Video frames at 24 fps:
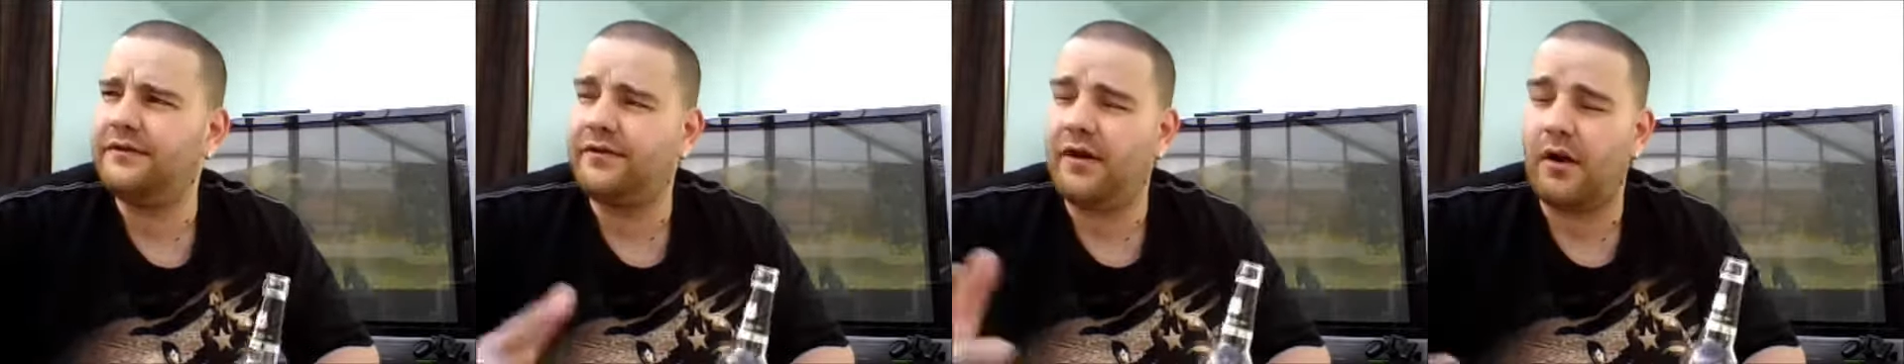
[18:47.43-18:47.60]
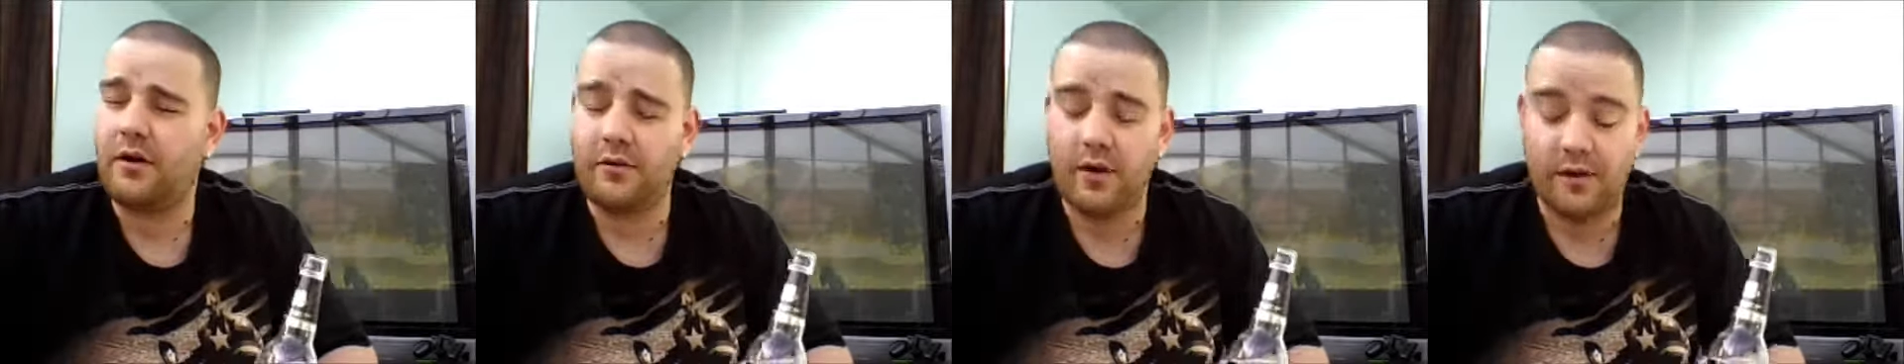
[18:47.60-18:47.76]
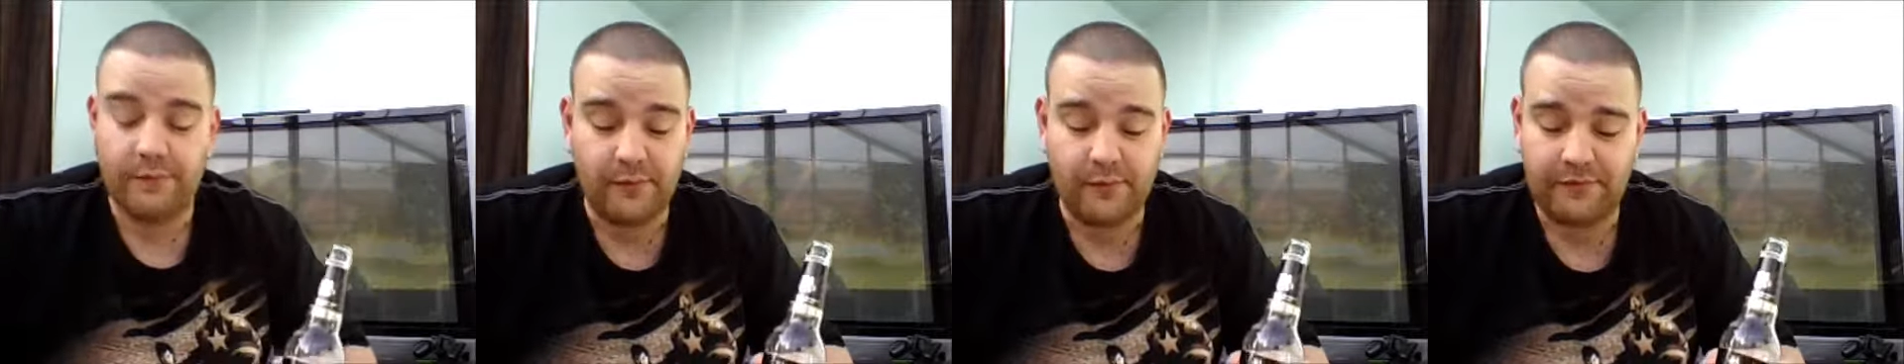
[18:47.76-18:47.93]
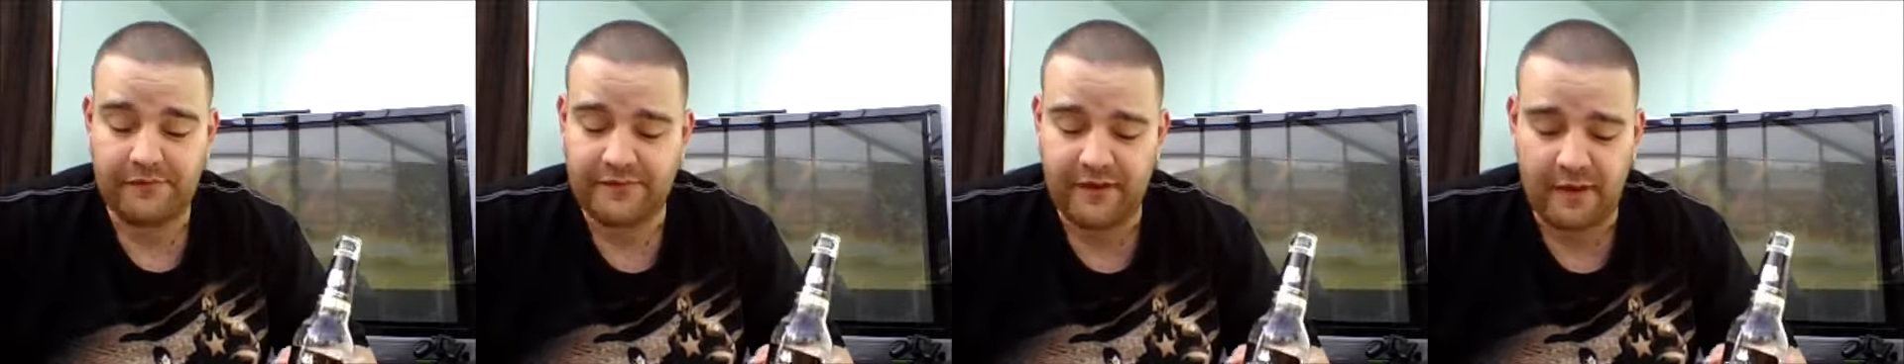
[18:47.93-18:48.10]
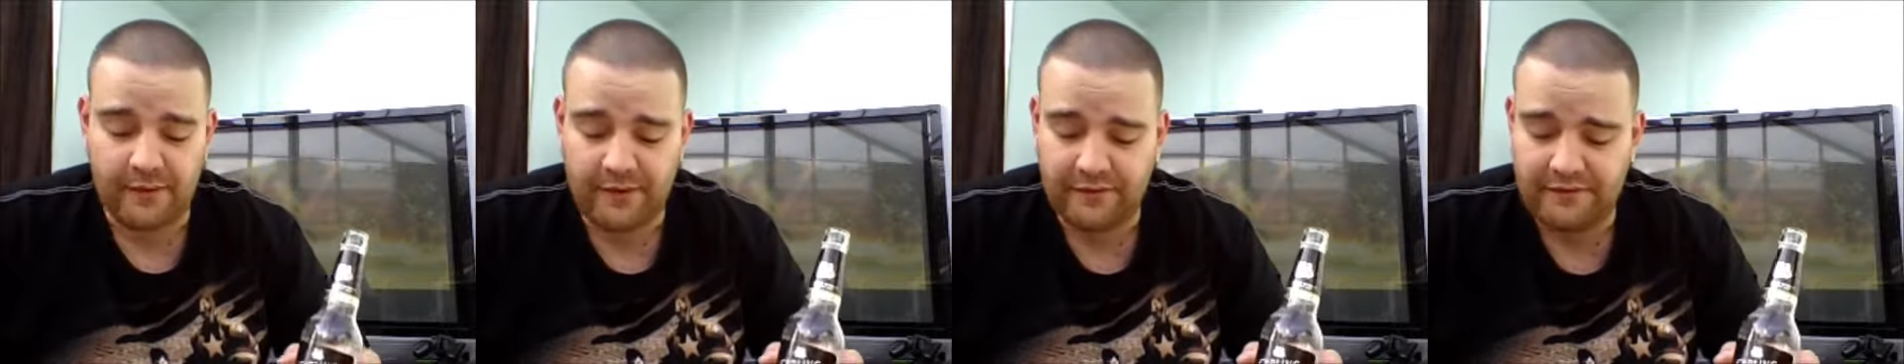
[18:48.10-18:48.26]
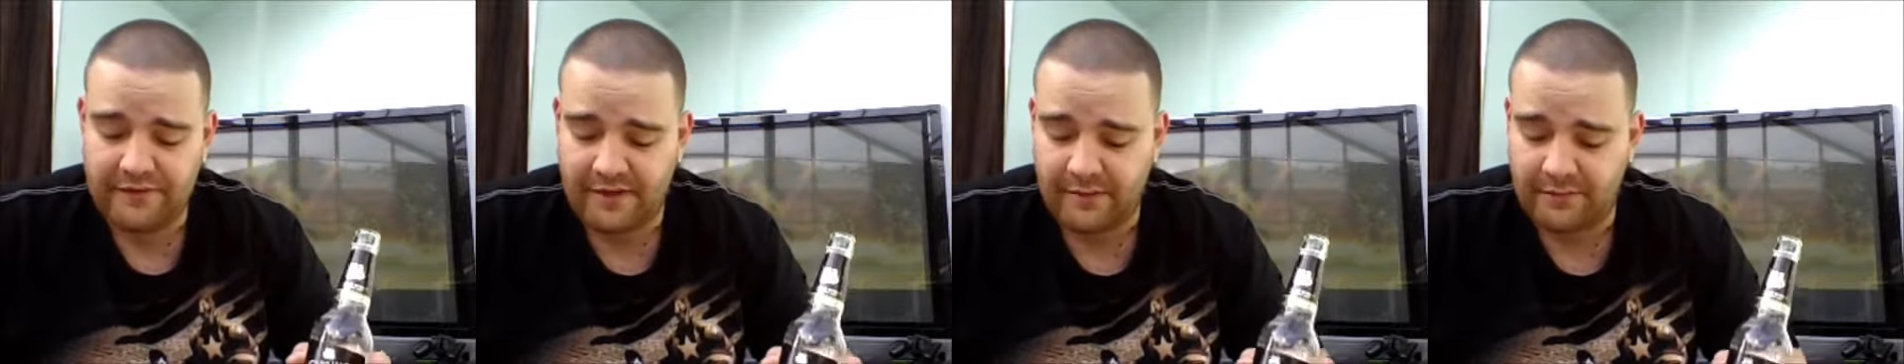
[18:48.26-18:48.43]
so I don't
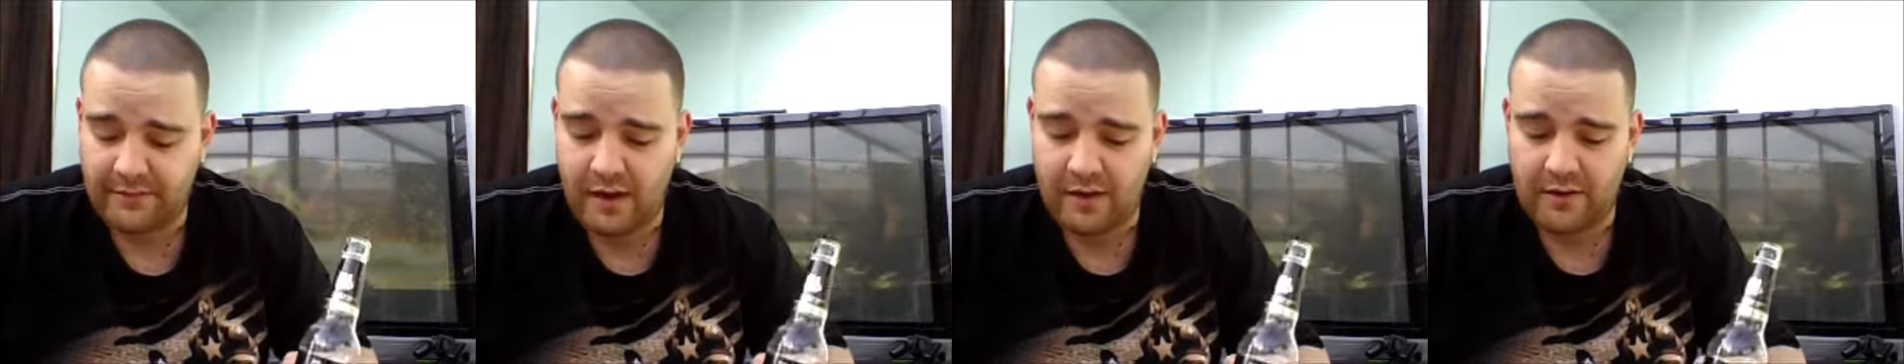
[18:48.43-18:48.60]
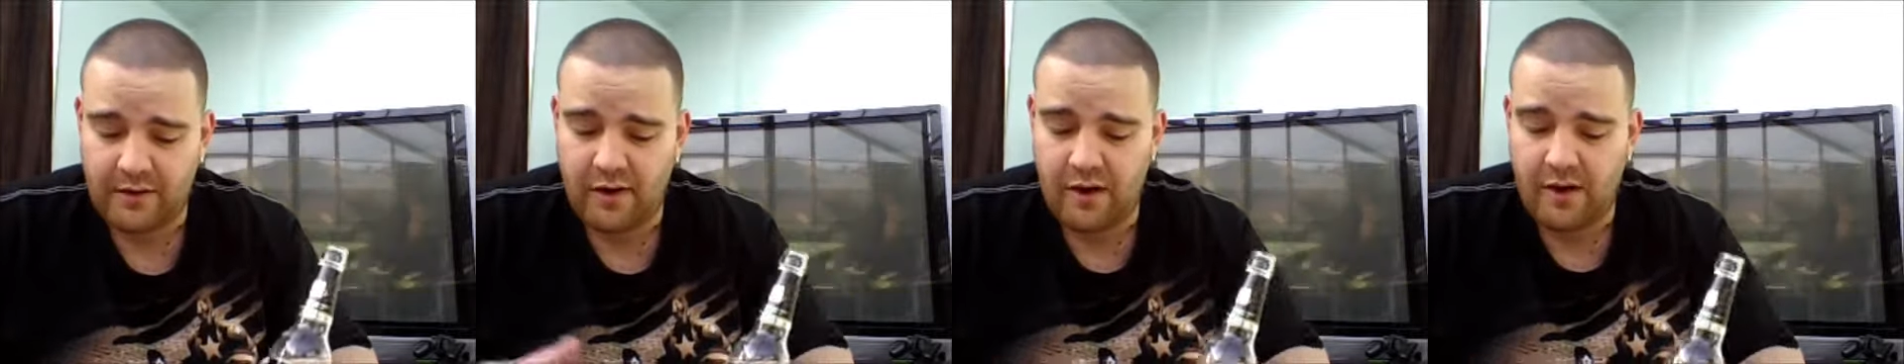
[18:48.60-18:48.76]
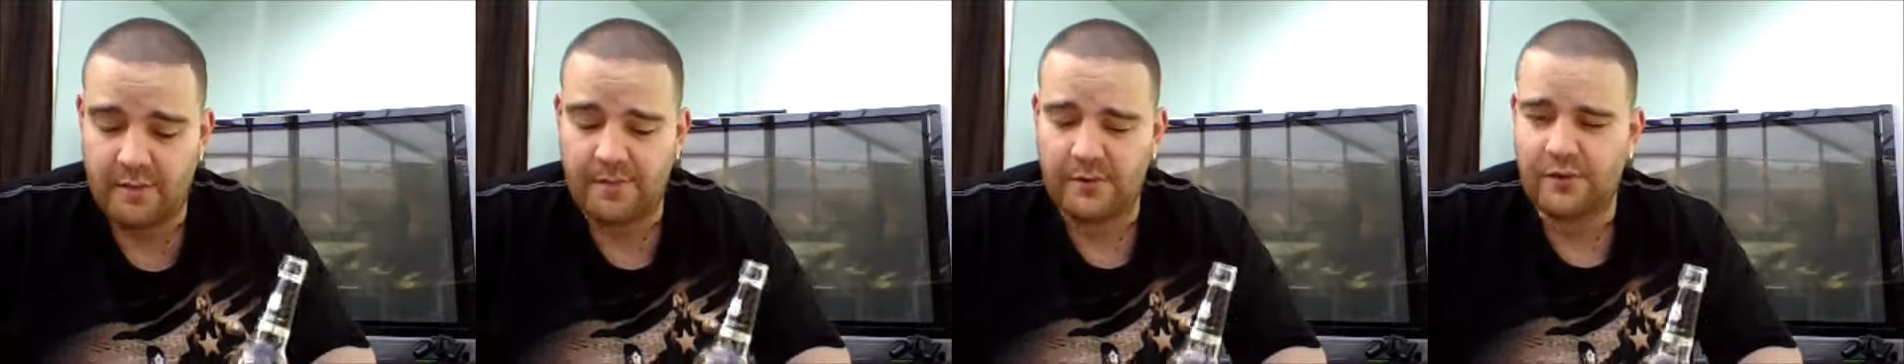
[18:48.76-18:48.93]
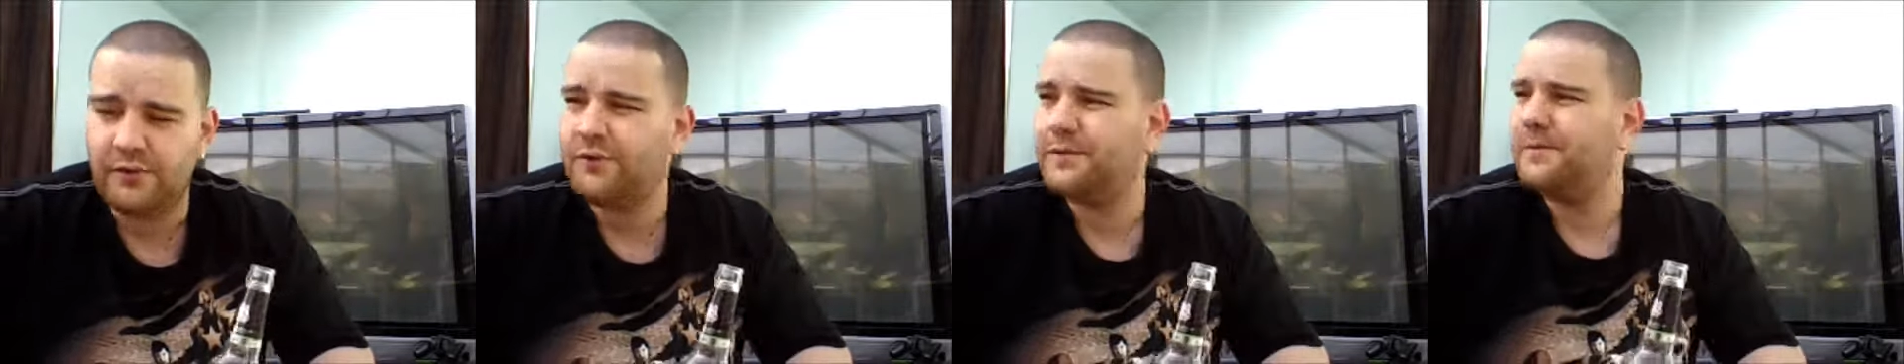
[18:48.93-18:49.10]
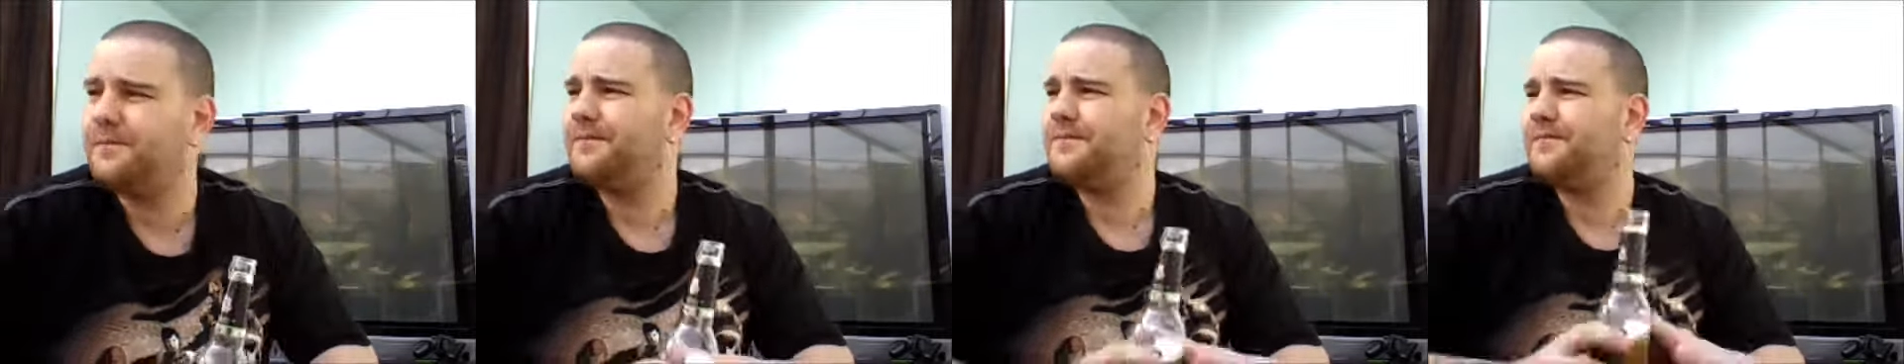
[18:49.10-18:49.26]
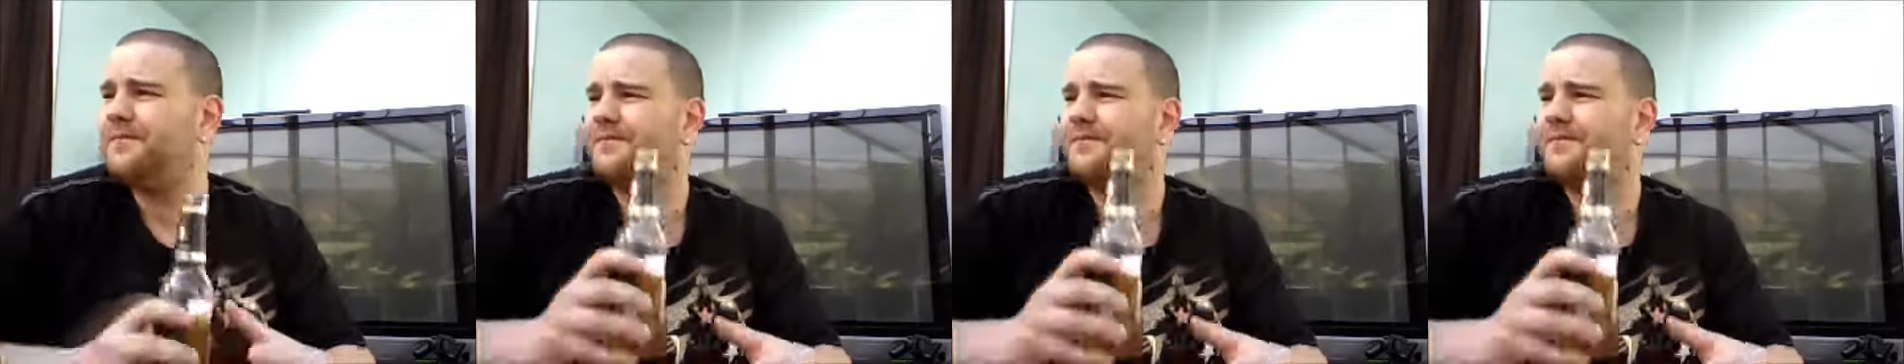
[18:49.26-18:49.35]
think I'm going car boot.